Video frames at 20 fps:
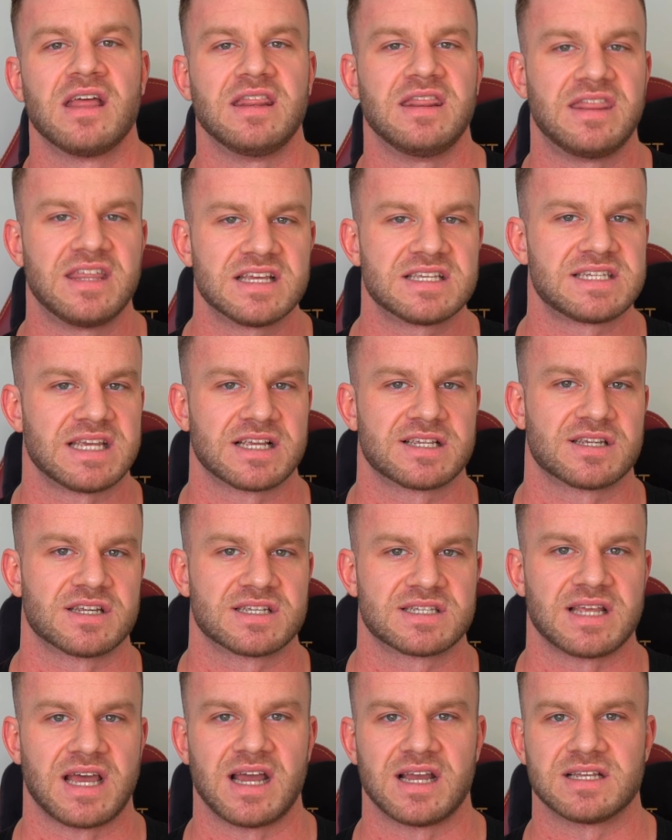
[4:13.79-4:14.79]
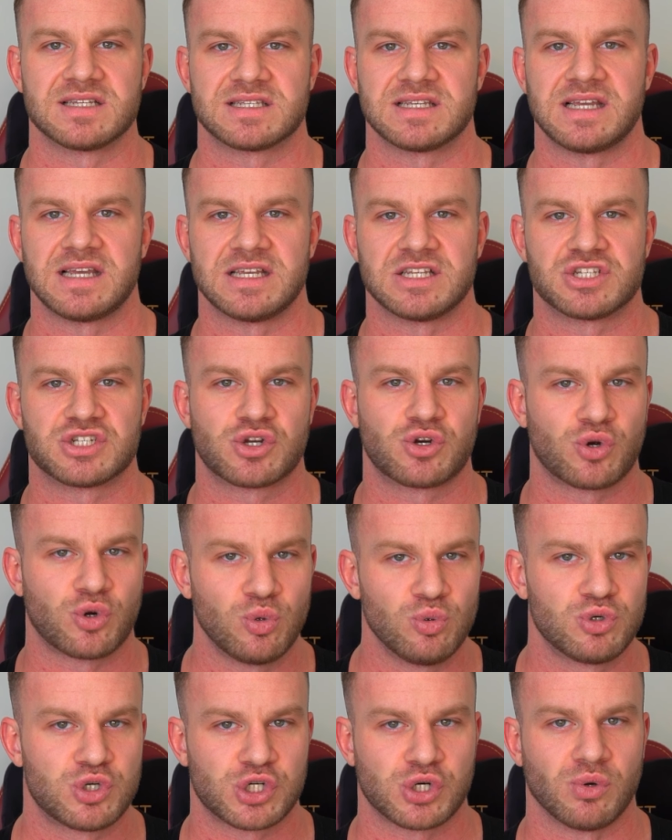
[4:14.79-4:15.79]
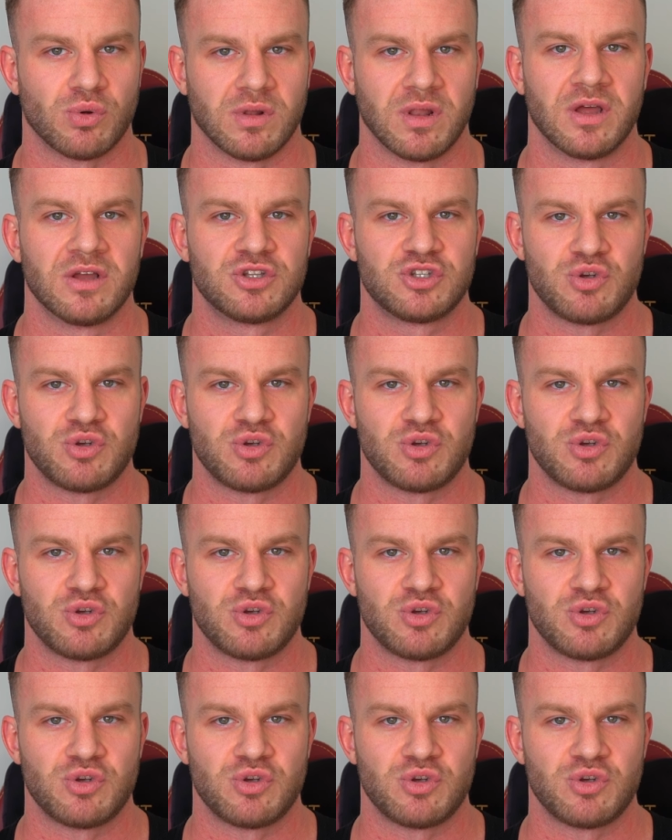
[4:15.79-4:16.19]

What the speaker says: This exercise is crucial